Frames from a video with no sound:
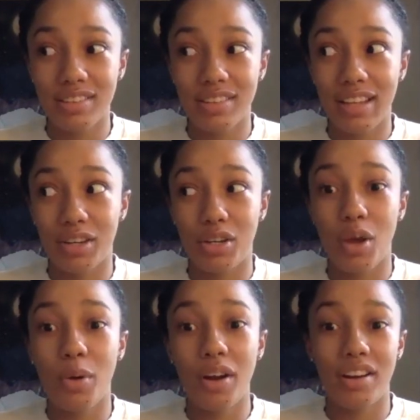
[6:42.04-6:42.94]

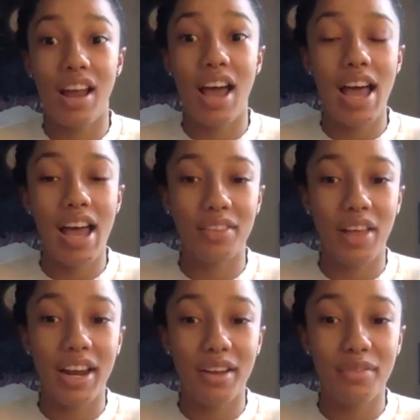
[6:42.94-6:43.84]
or not, a
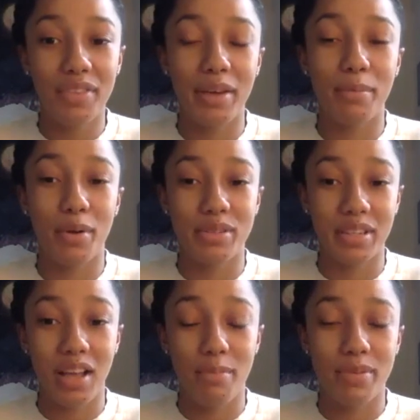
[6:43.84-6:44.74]
lot of the most
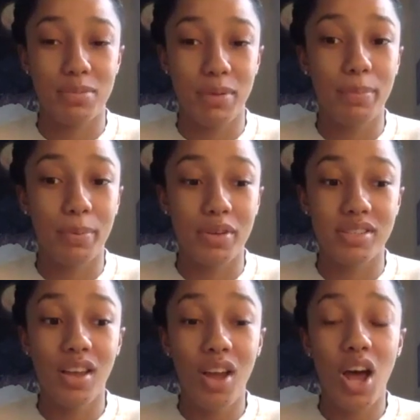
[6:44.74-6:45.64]
accomplished
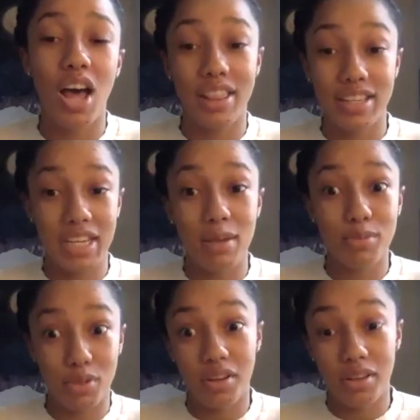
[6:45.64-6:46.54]
peoples on the
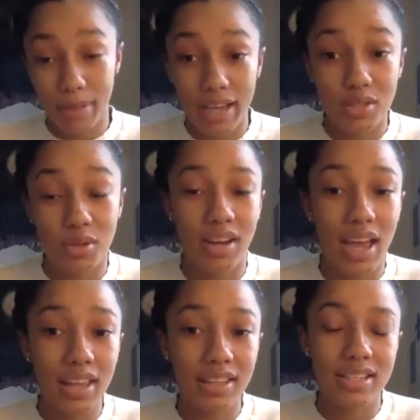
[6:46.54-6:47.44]
teams are the Black student
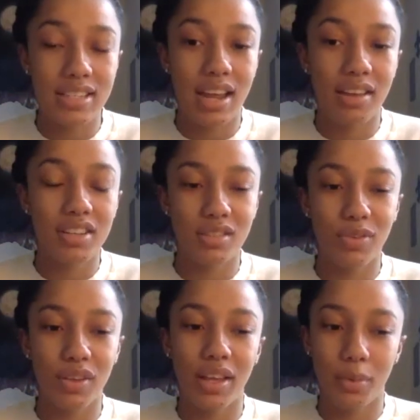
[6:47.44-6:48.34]
athletes, and I just
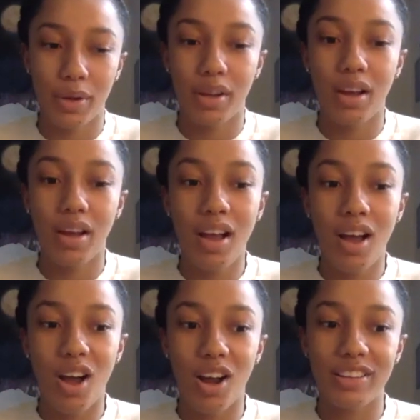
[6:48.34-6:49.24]
feel like we
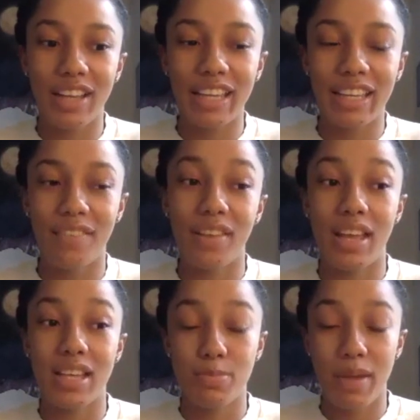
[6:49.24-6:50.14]
aren't like given
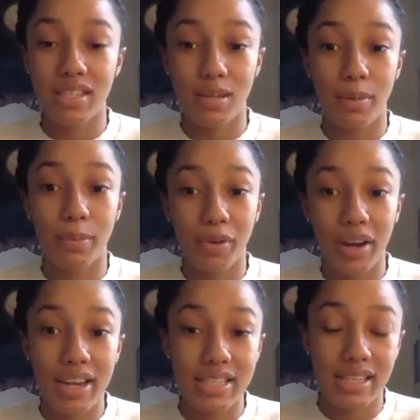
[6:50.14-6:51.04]
that space to be
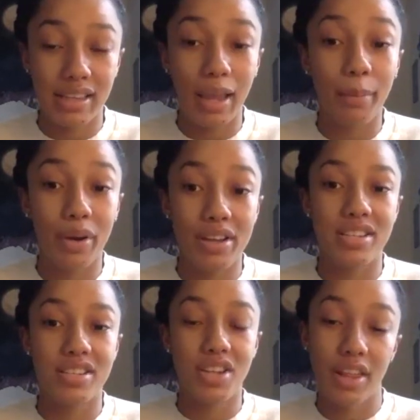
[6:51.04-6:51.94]
praised and like praise
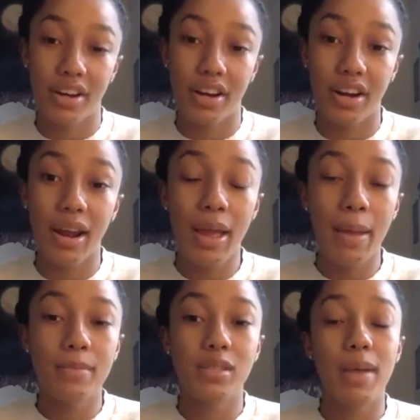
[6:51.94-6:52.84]
each other,
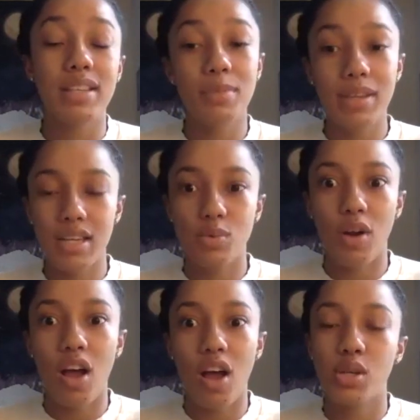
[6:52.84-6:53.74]
especially because
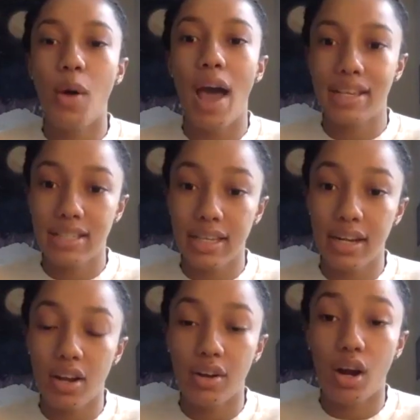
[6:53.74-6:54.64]
we're all so
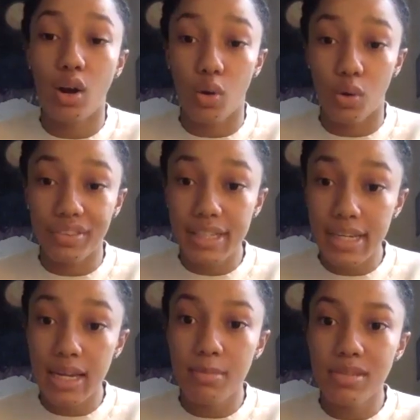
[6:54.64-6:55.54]
isolated on our own
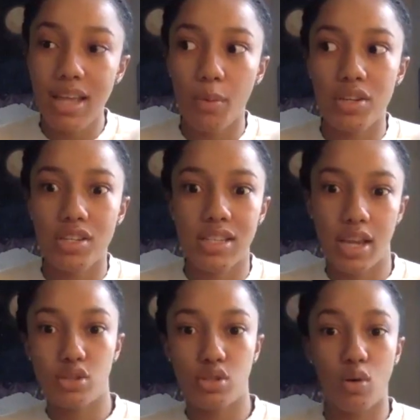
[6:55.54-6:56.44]
teams that we just
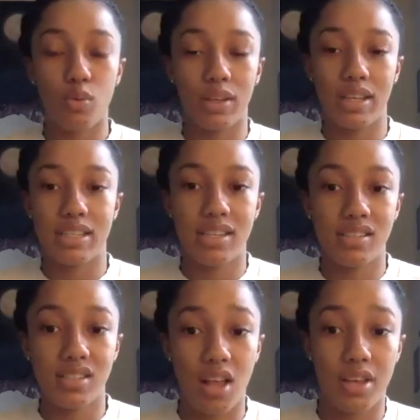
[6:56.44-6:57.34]
like don't really seek
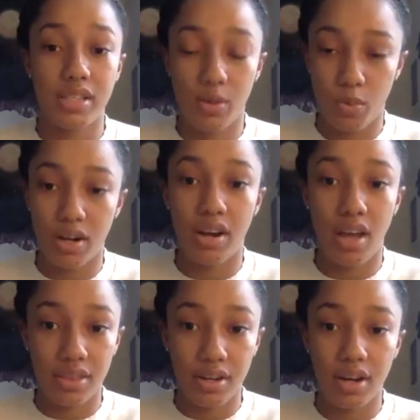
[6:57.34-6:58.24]
solace from one
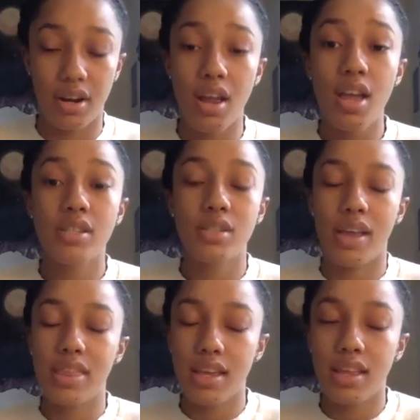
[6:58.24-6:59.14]
another. So I
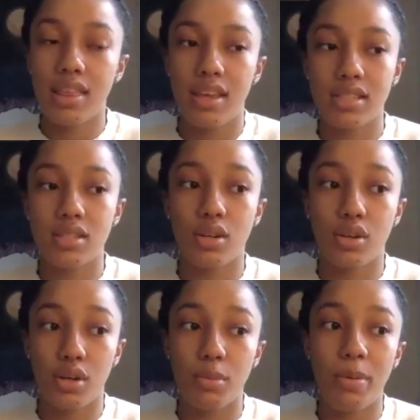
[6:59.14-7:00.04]
think this
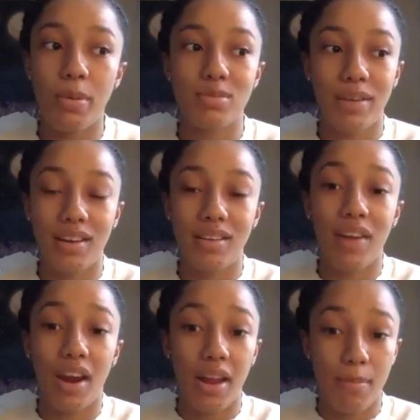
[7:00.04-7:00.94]
group has been
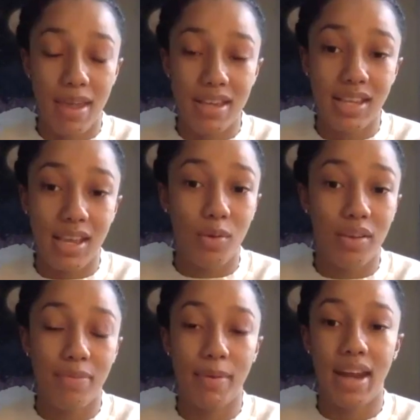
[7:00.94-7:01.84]
very amazing.
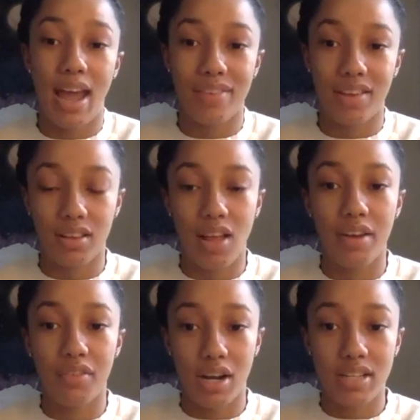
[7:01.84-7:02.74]
We've been having a
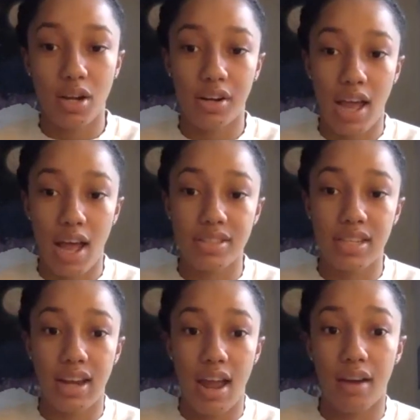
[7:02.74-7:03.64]
lot of great
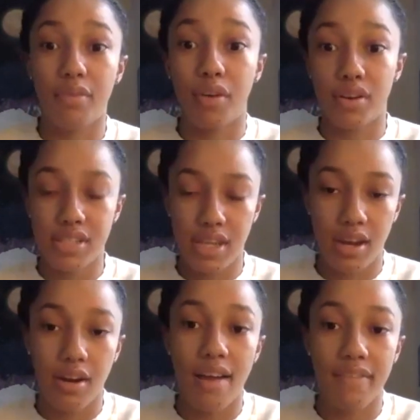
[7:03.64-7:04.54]
turnouts in our first year of